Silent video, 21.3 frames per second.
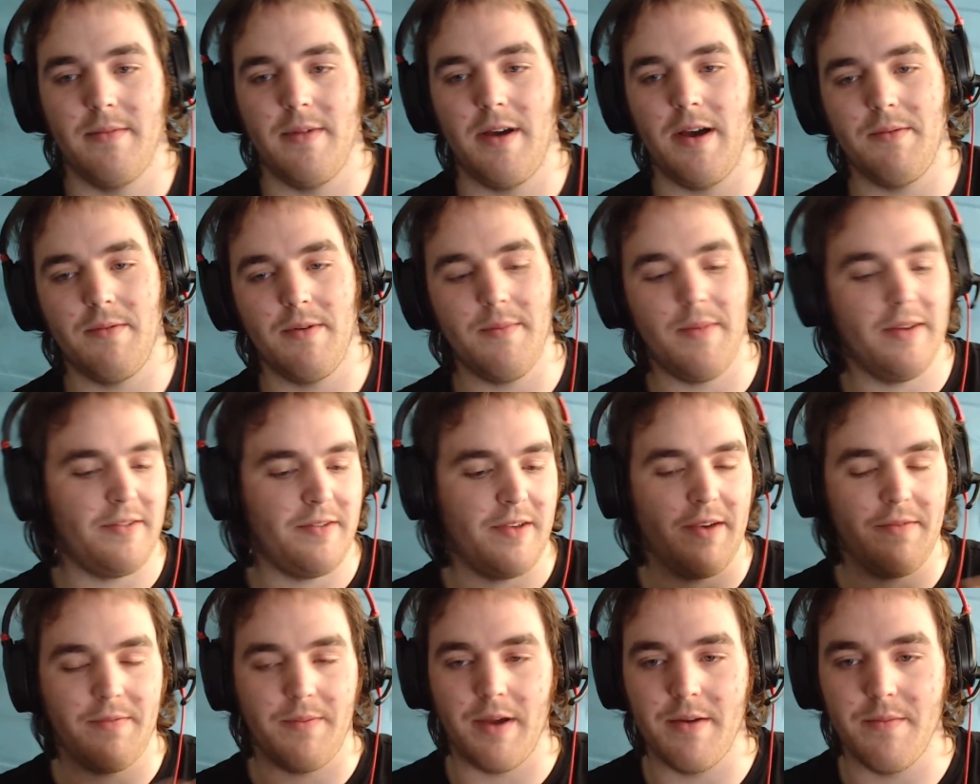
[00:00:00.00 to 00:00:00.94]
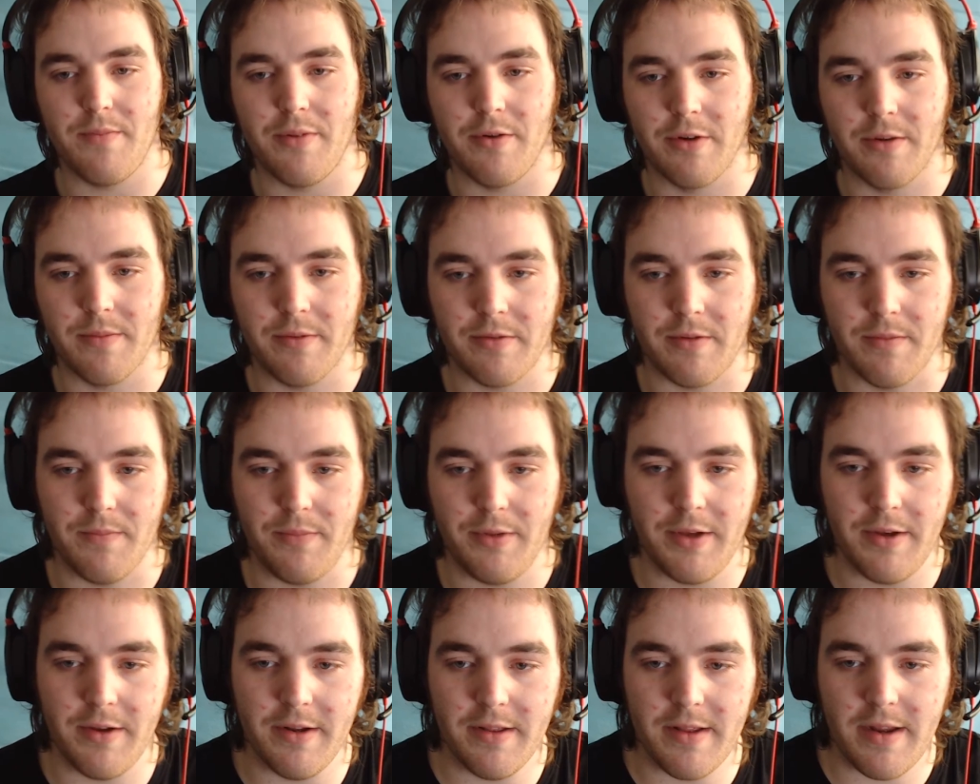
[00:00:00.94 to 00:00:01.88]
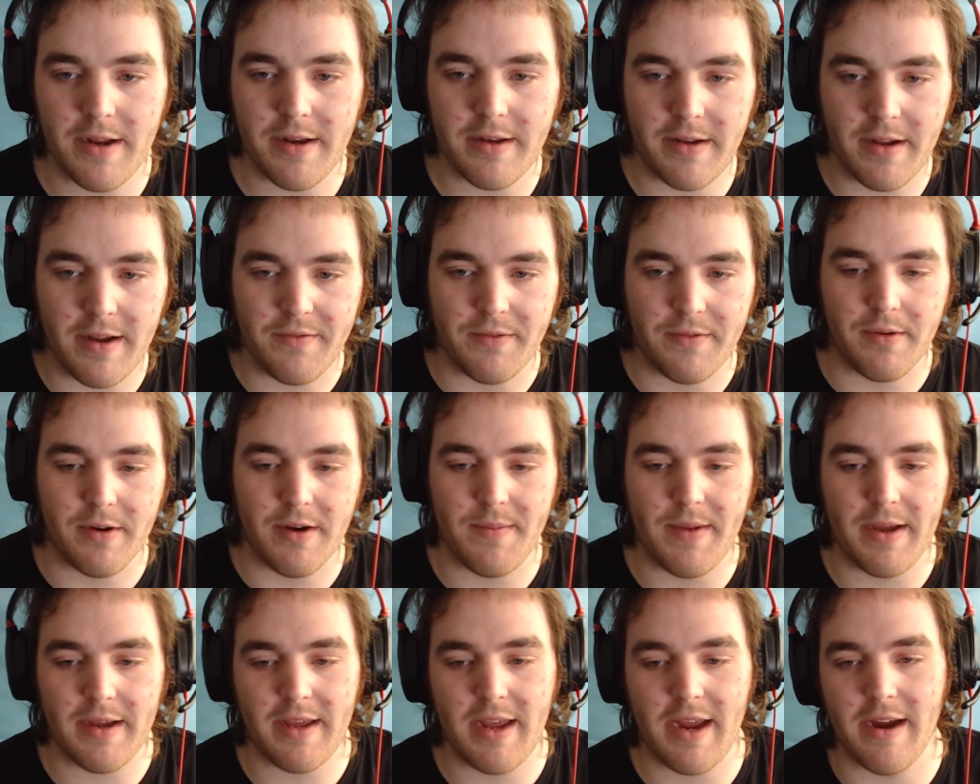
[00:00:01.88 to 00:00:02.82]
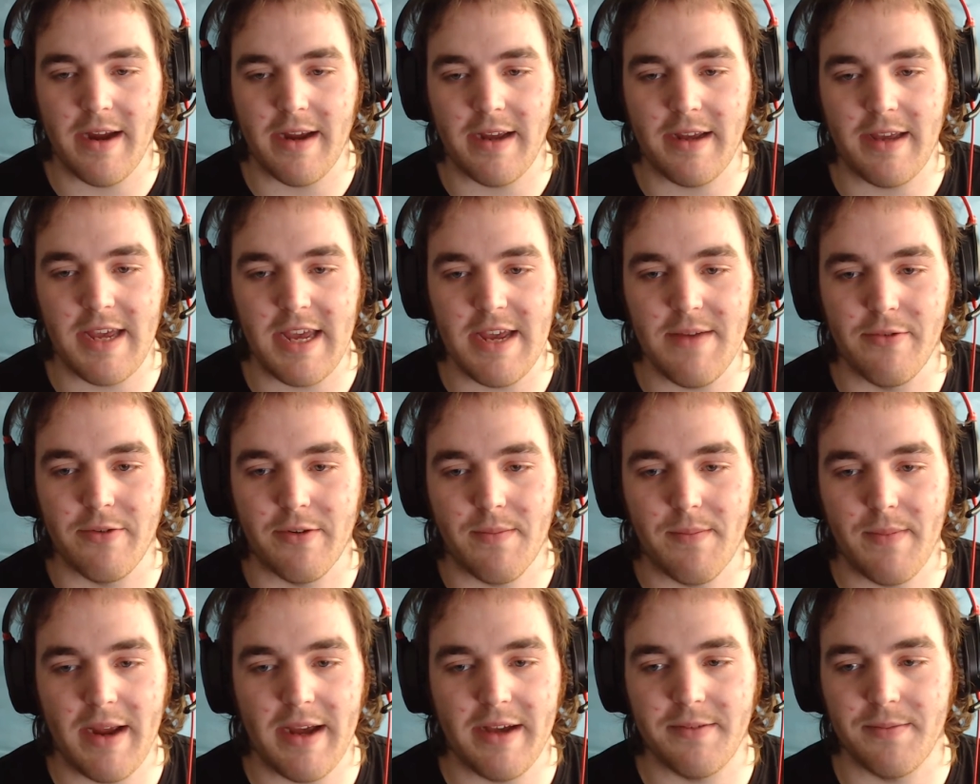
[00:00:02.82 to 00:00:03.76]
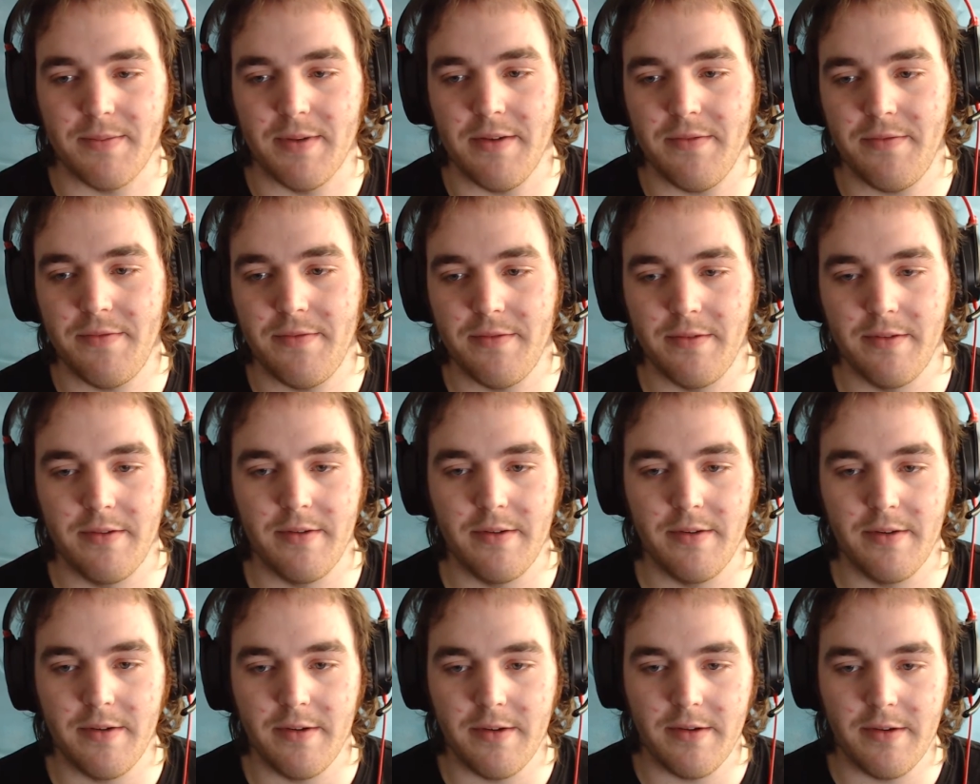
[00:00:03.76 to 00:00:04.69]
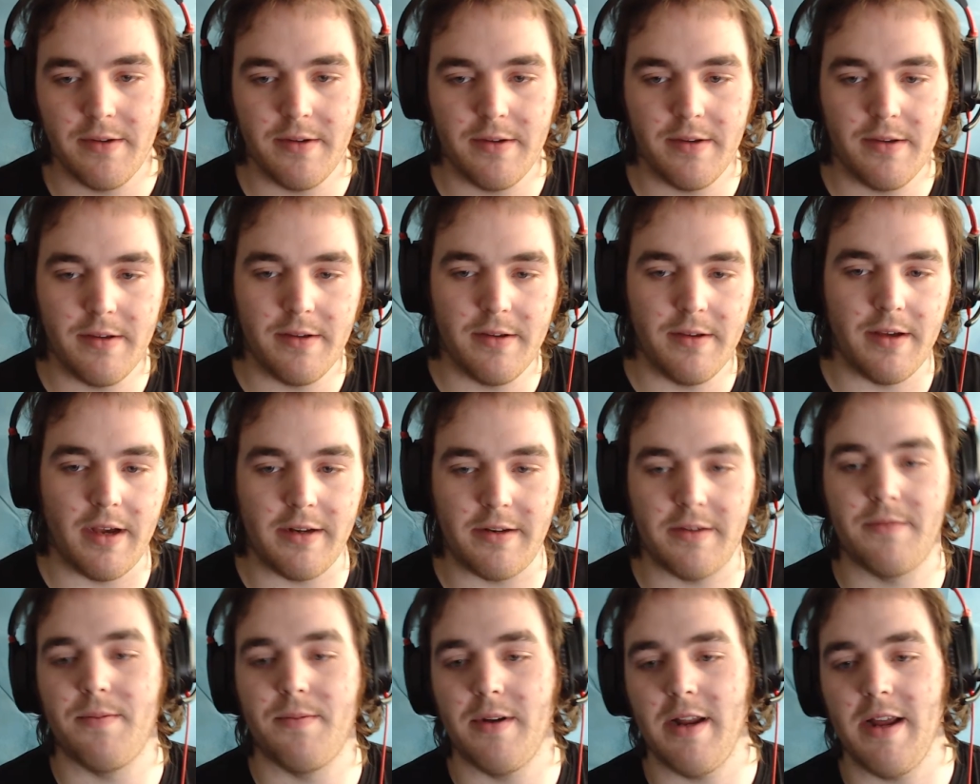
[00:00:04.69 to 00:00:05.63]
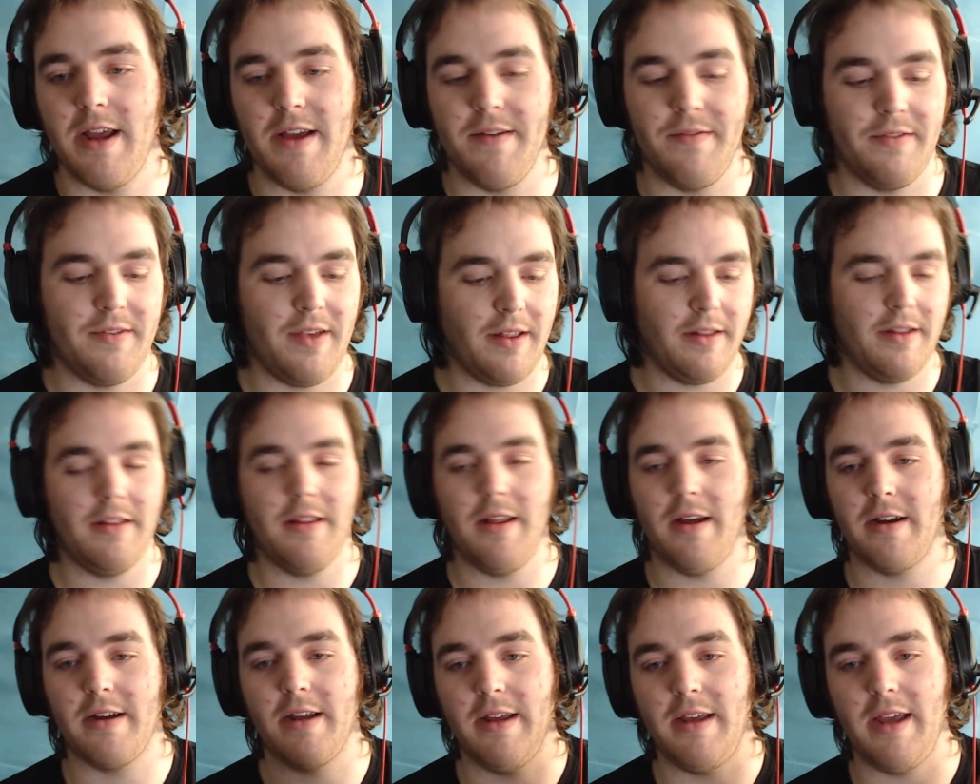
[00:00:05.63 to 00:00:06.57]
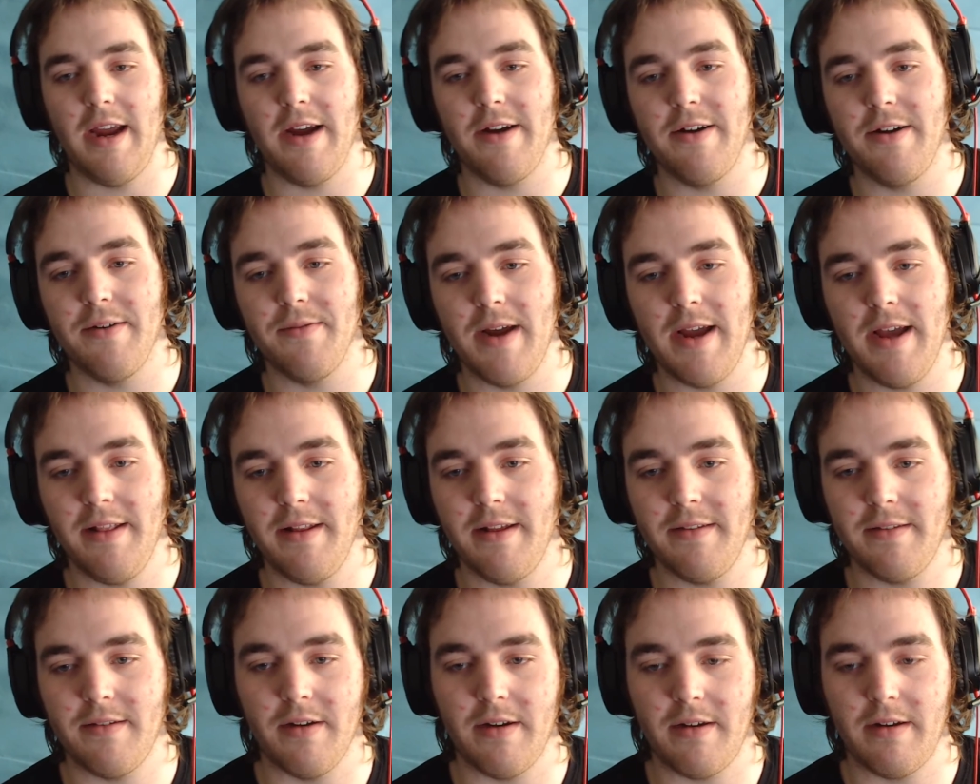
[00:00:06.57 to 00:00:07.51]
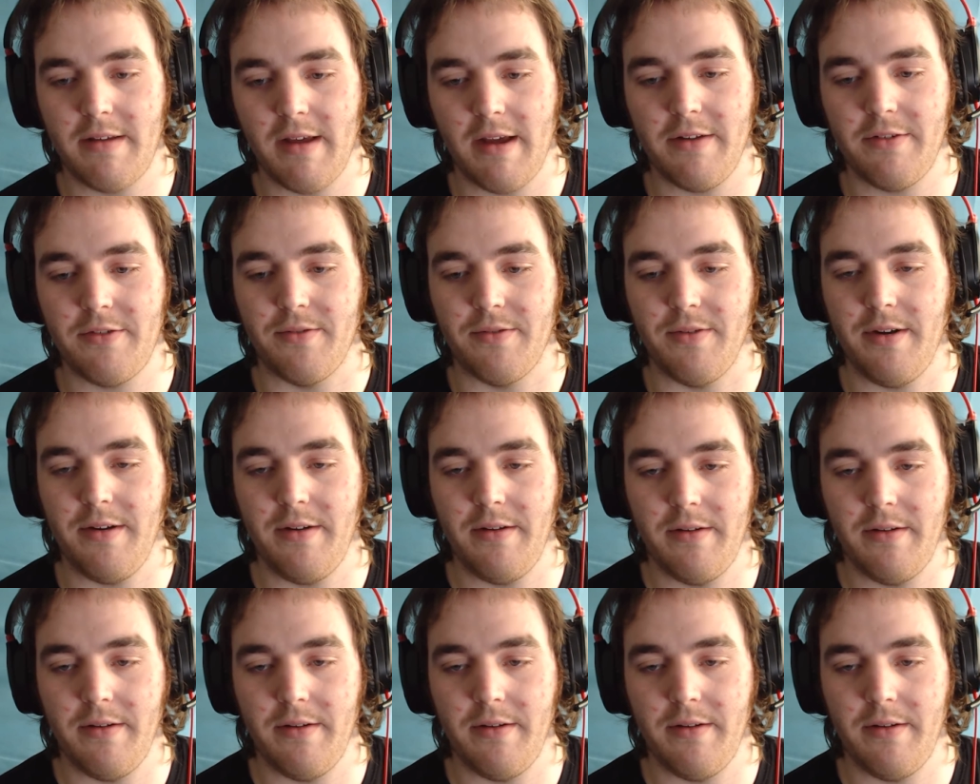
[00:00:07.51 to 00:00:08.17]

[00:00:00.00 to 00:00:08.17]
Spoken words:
I want myself my own portable computer that I don't have to worry about carrying a keyboard and mouse with. I just want to have something that I can carry around that's got a touchscreen.